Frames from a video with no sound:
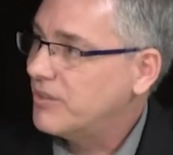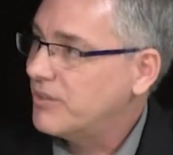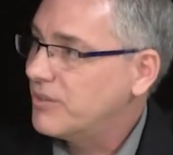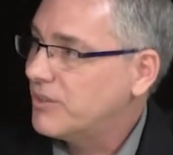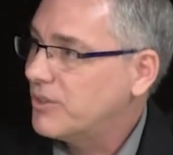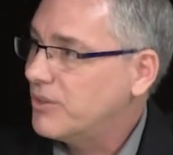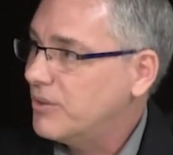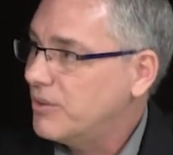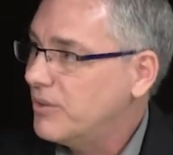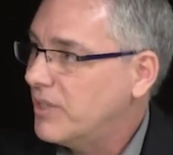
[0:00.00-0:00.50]

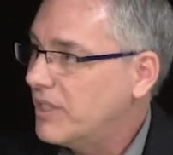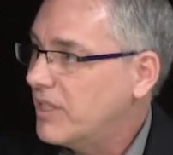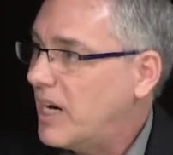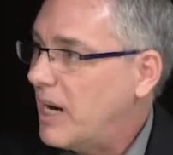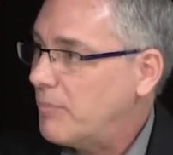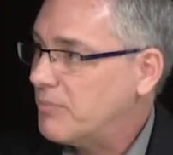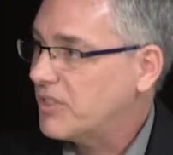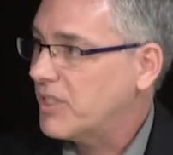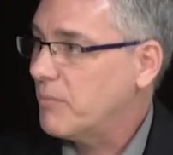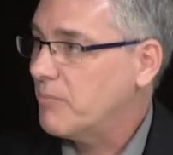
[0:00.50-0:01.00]
to
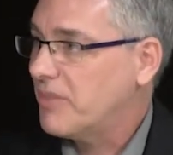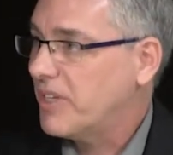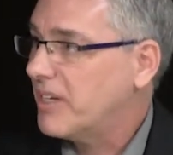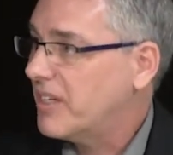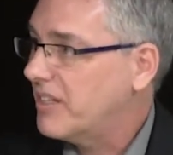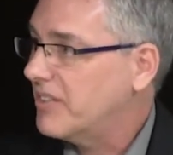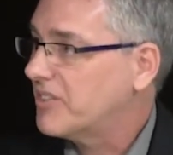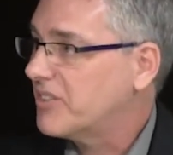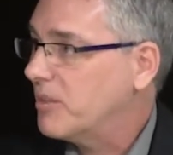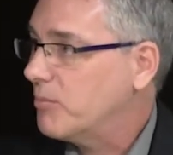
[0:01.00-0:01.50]
adopt something
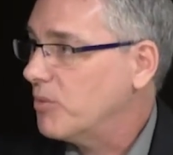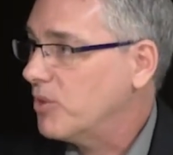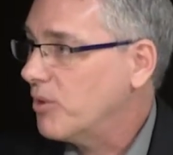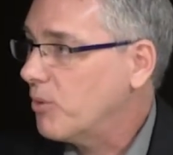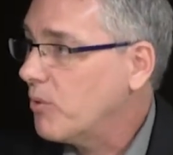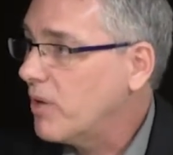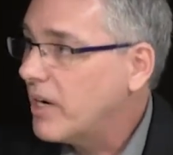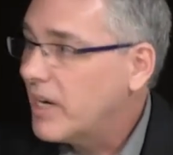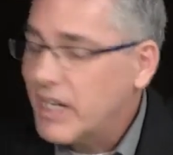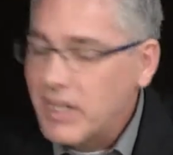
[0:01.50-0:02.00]
in a similar
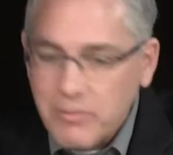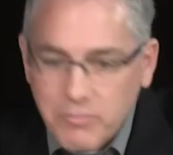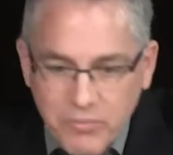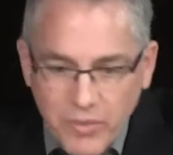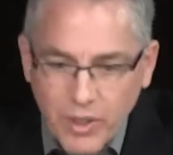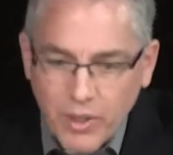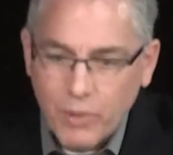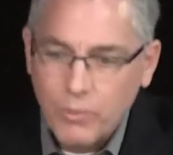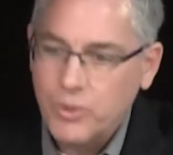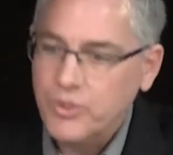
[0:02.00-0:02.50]
way.
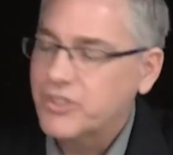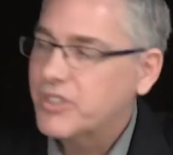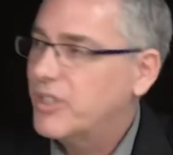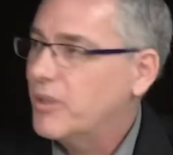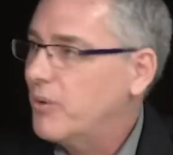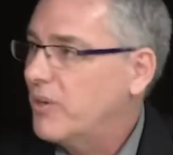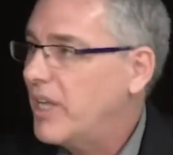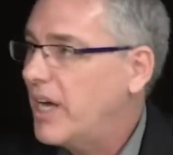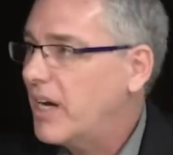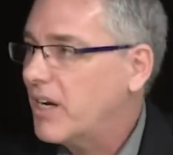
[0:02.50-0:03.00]
We'll see
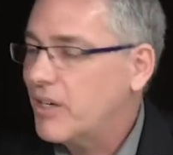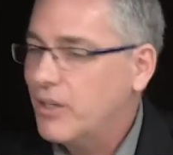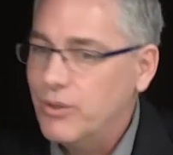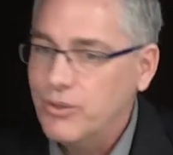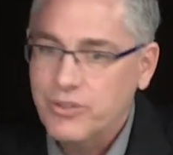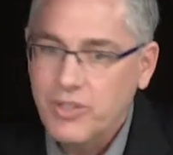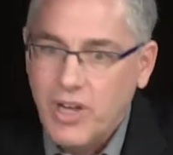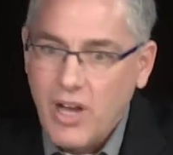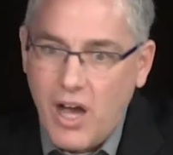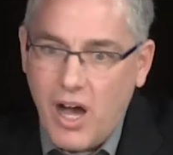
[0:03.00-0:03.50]
where that goes.